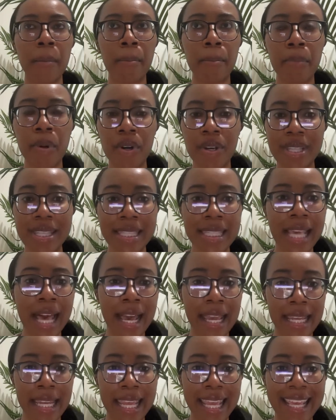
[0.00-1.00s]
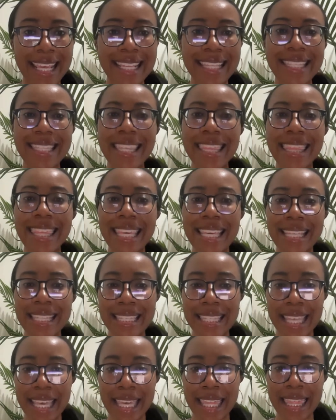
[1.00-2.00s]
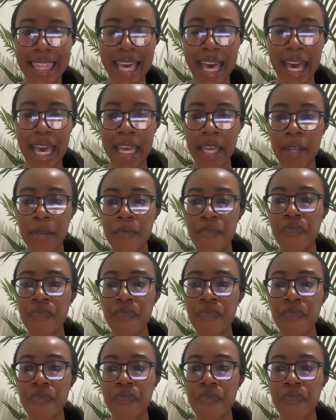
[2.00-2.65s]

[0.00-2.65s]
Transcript: book signings, things like that,